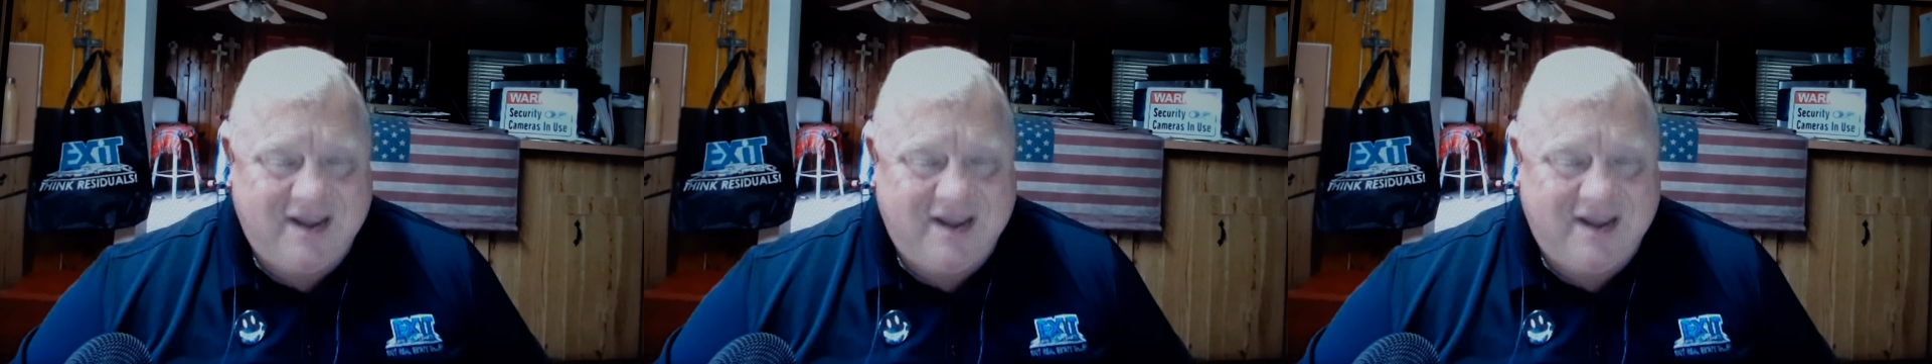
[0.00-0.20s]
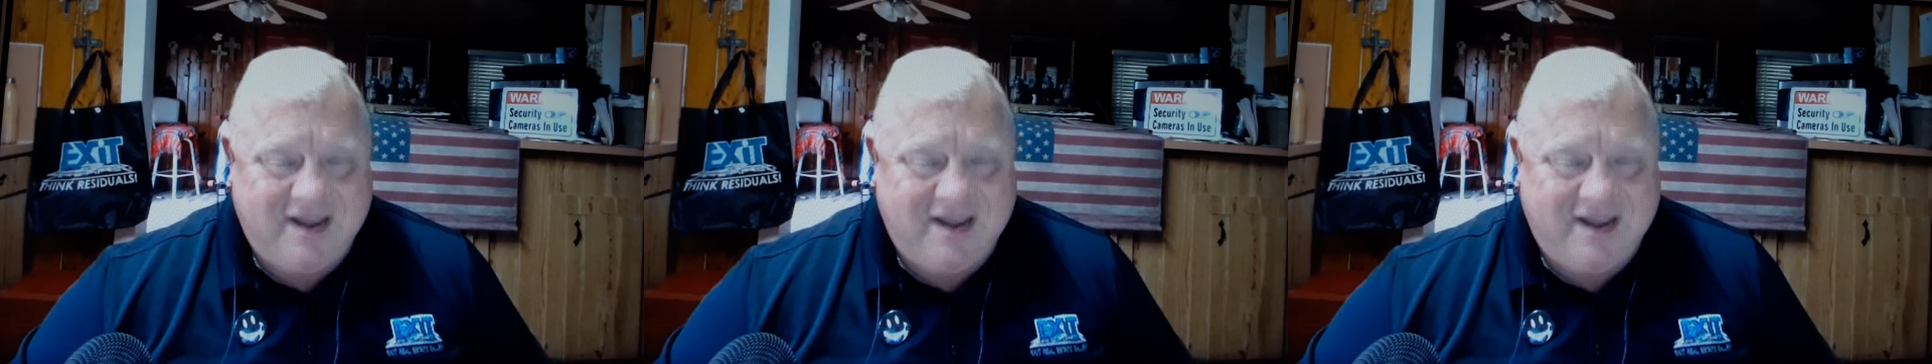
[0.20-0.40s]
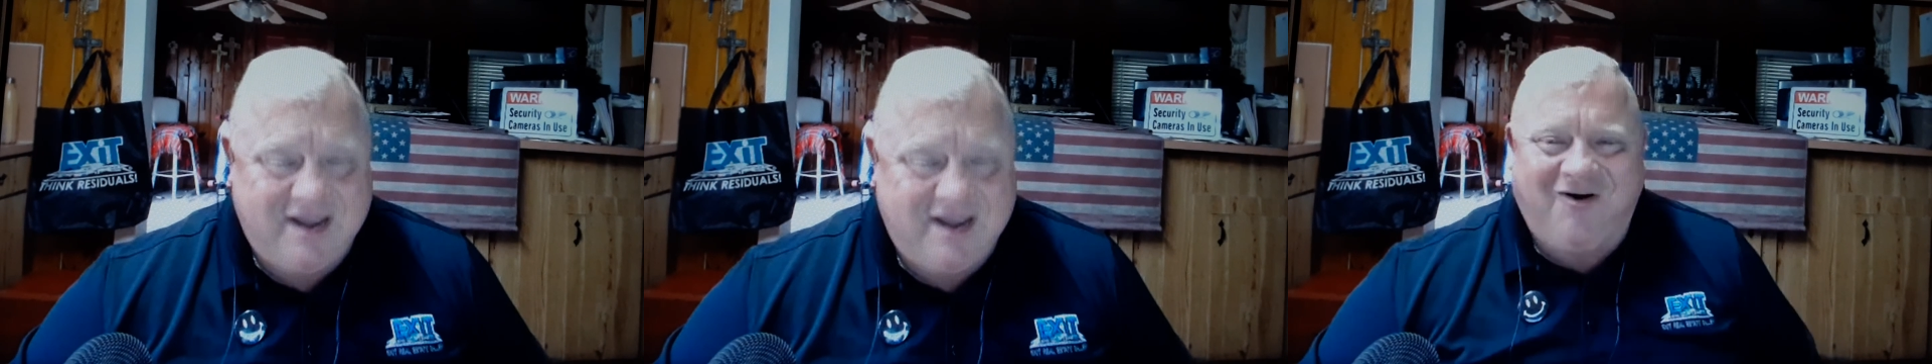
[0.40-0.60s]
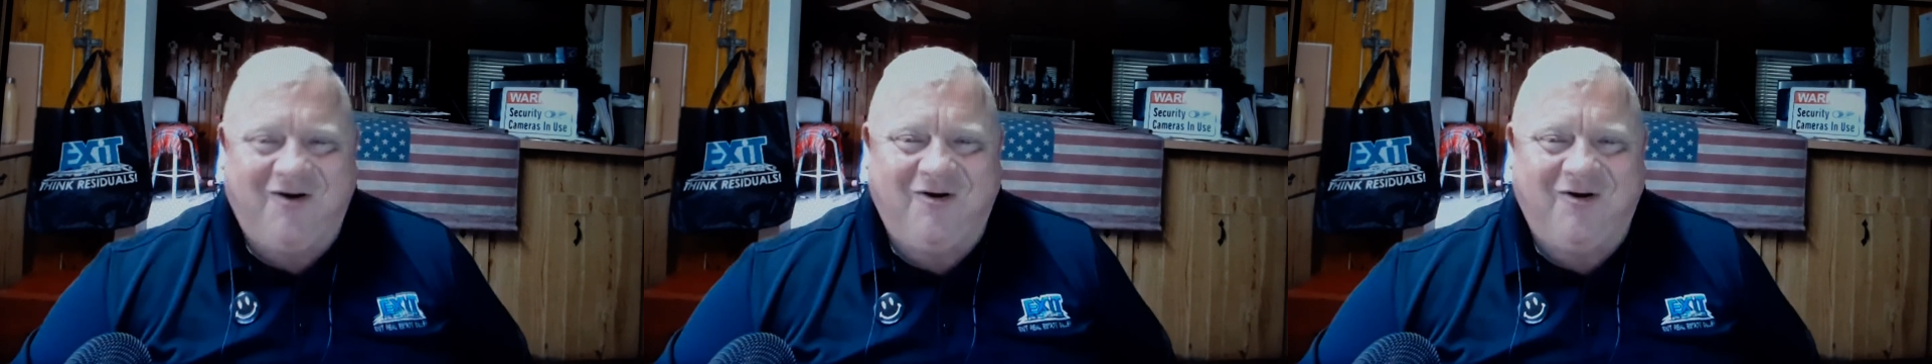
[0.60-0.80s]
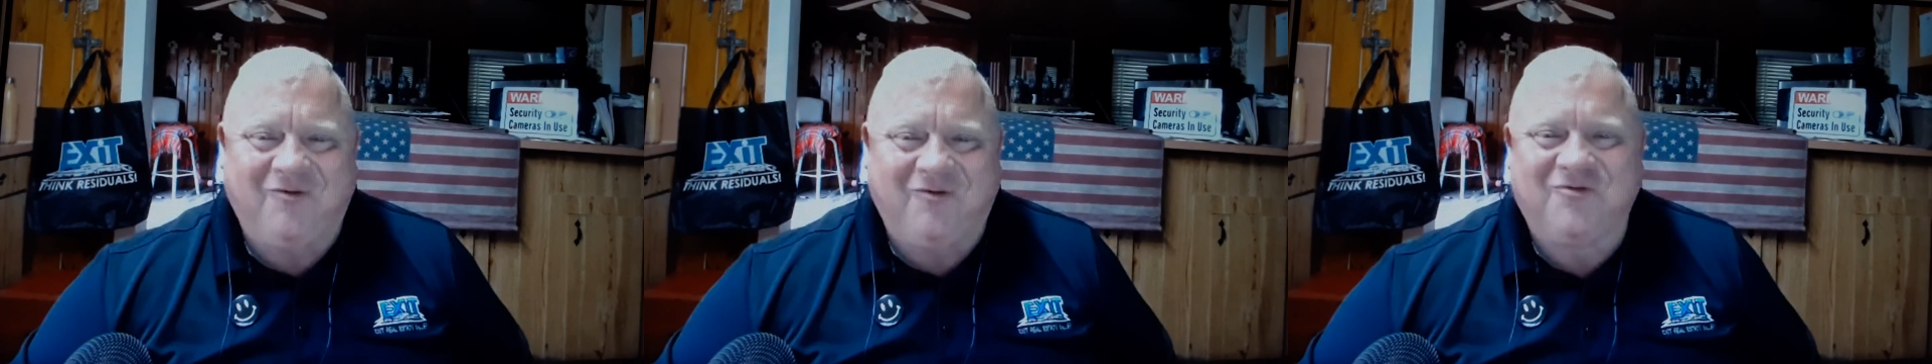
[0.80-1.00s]

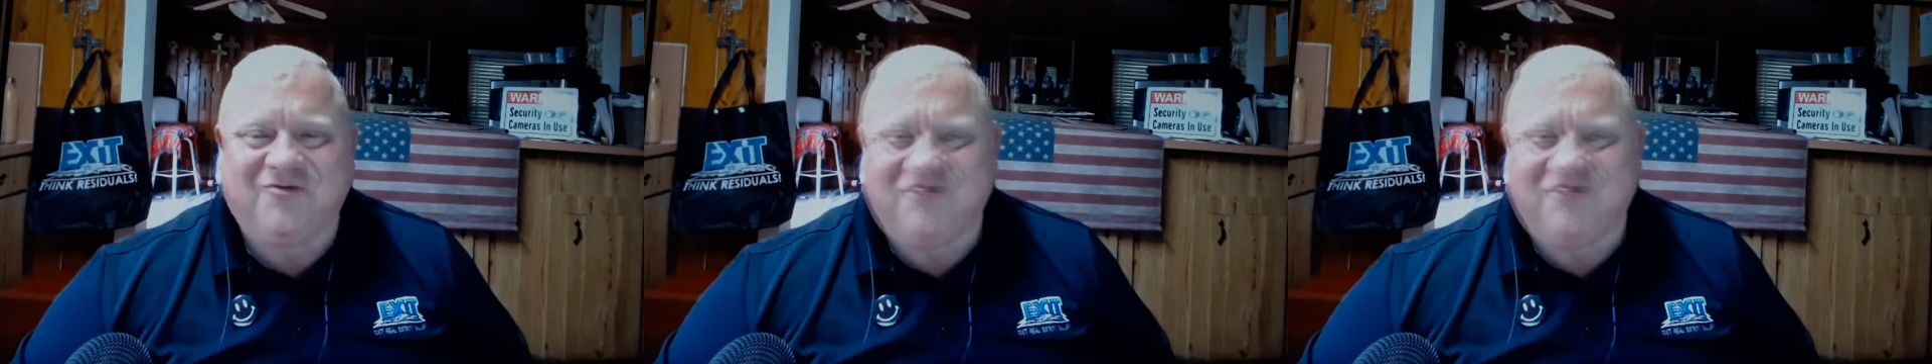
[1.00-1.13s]
All